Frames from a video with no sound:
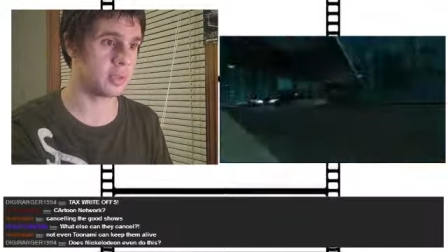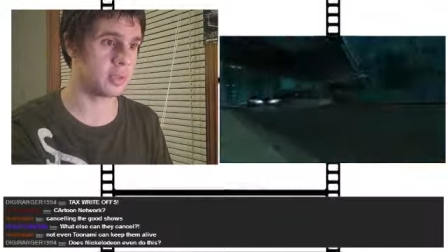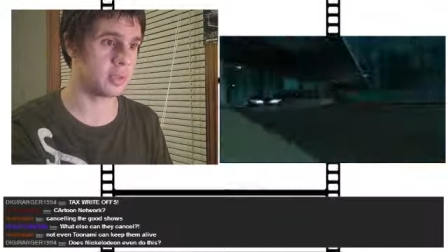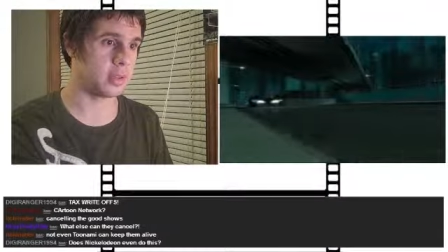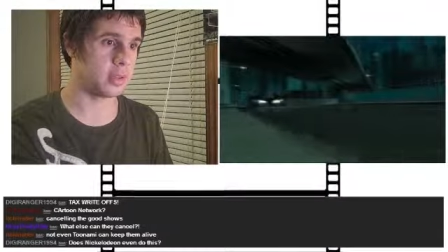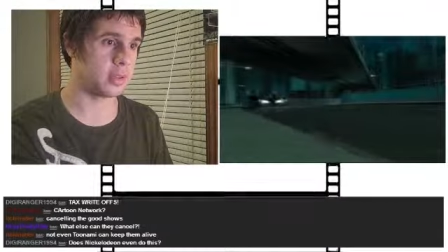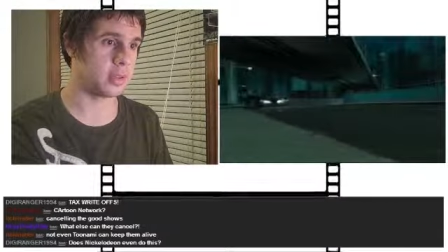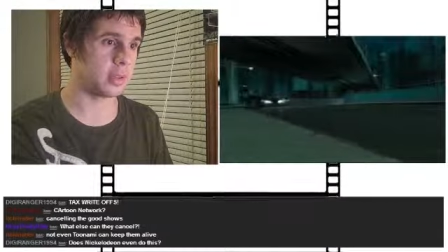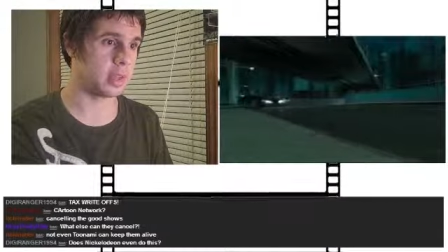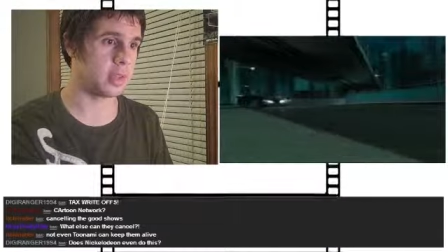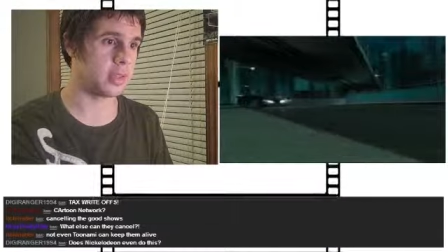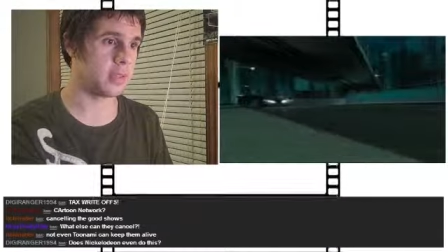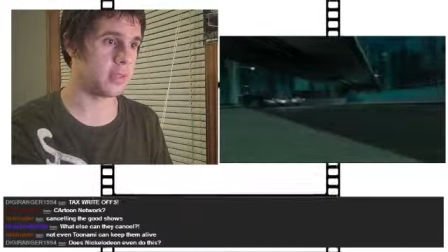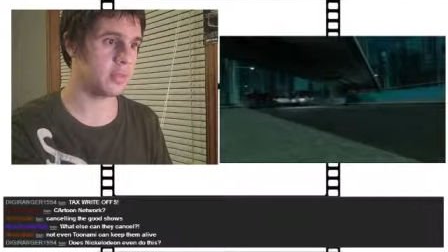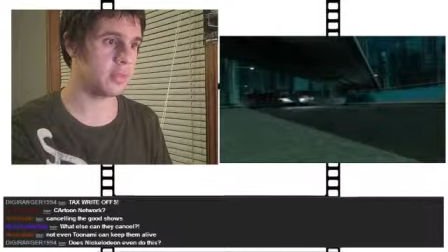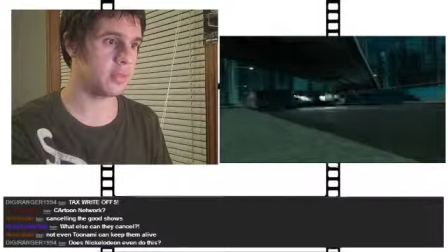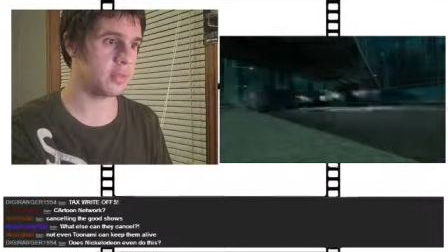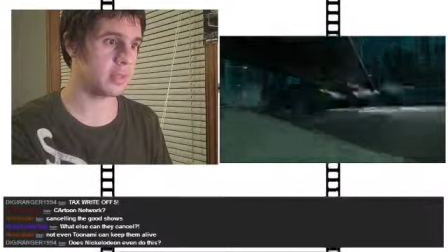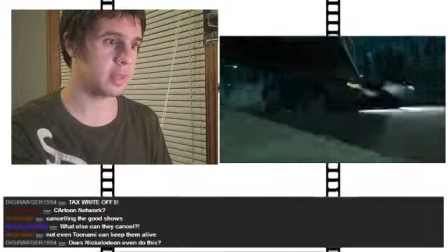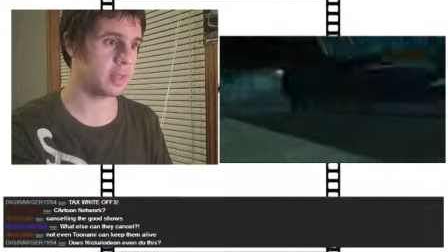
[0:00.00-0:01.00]
Are you doing anything
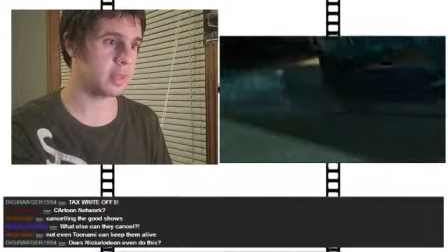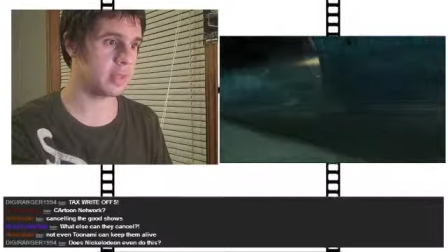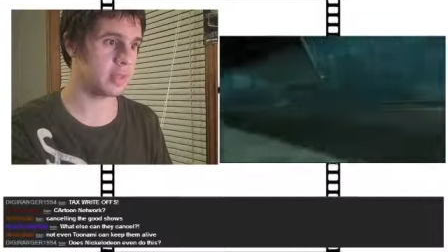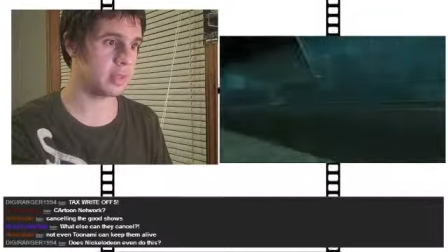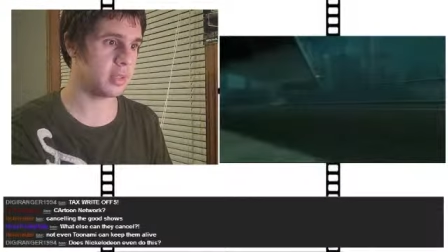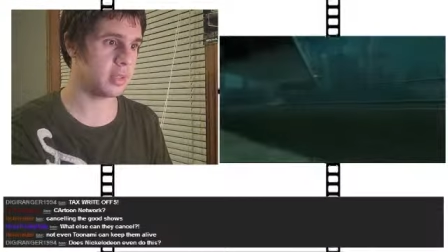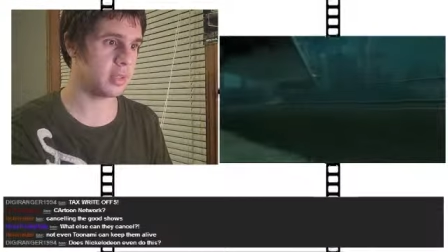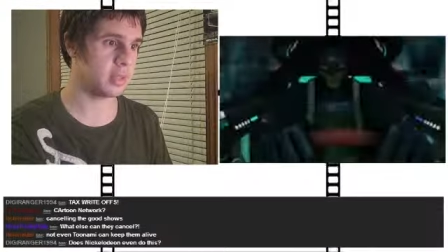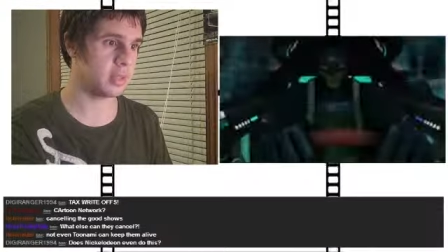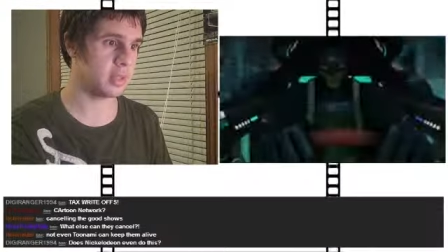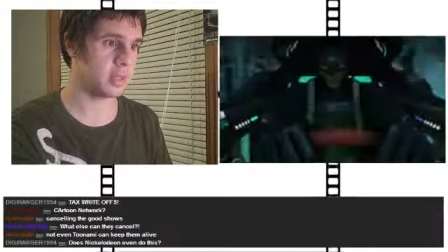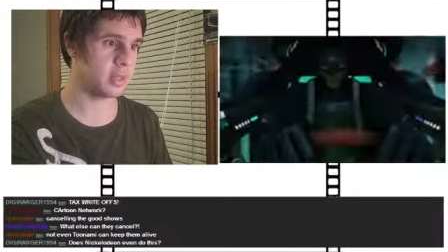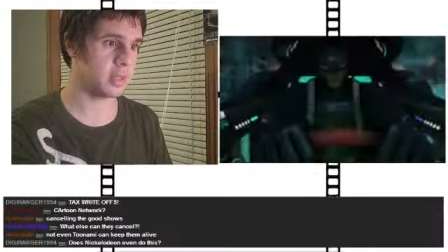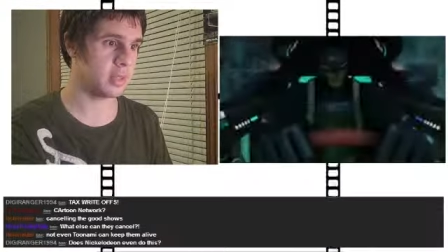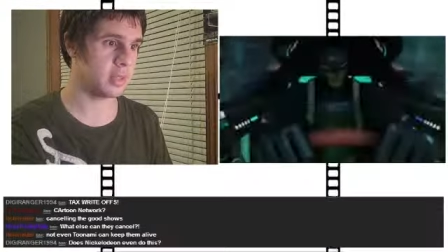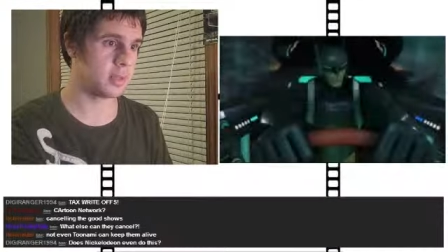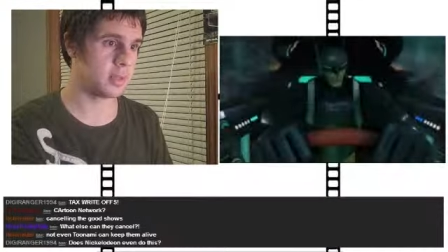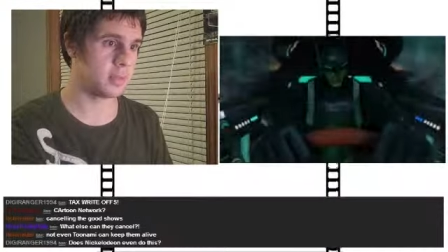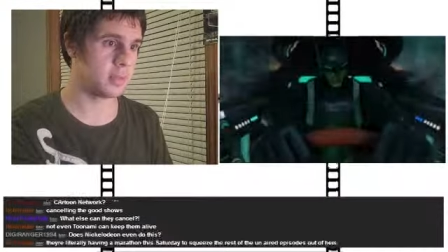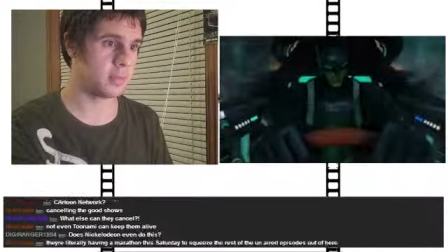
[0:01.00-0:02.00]
for Sym-Bionic
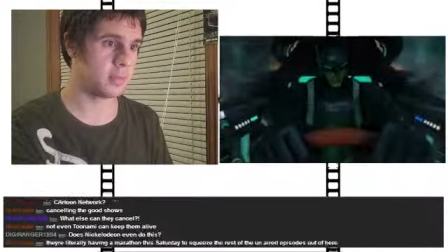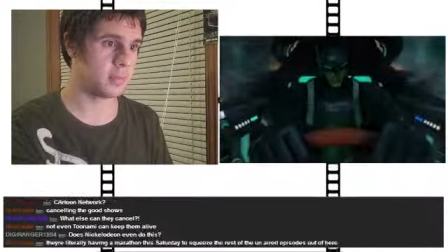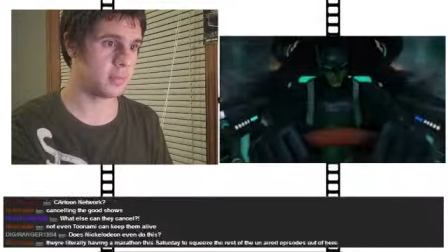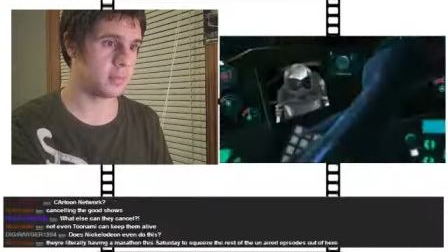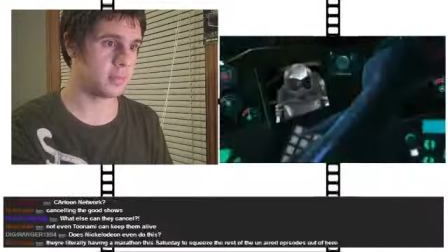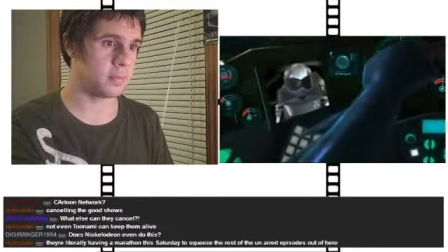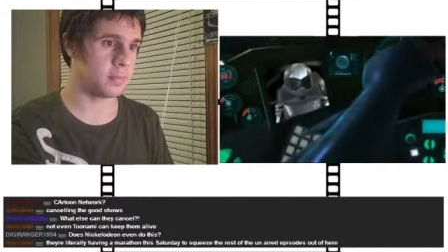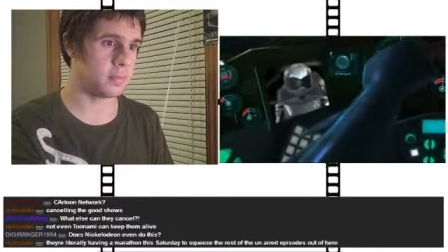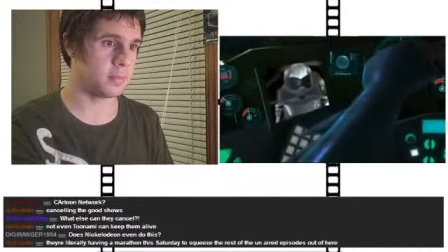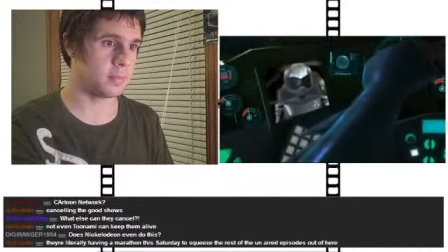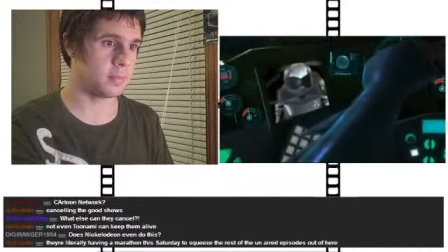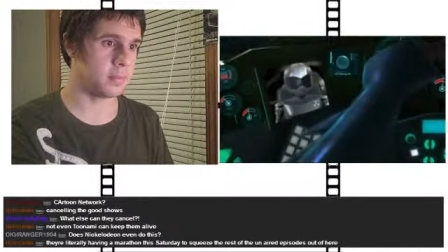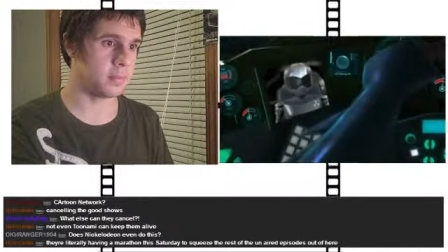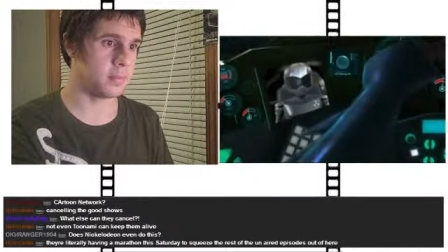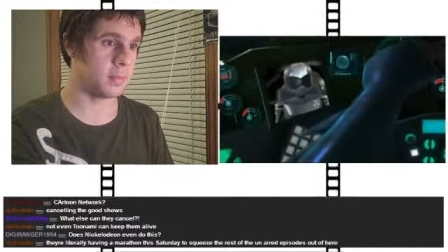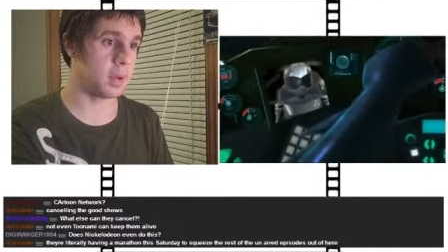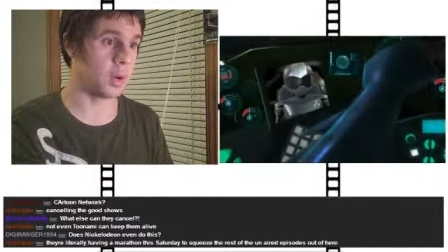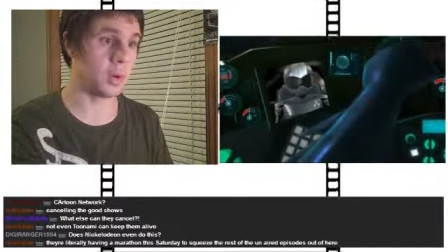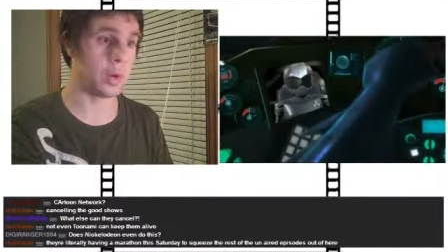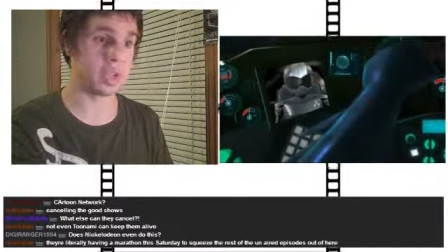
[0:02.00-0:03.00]

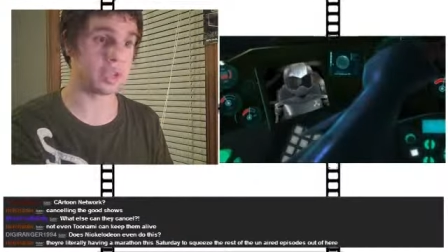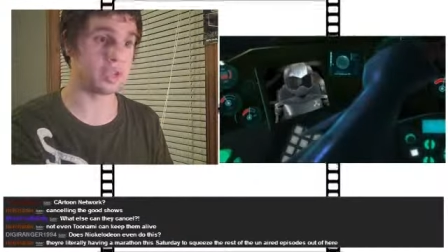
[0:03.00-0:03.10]
Titan? No,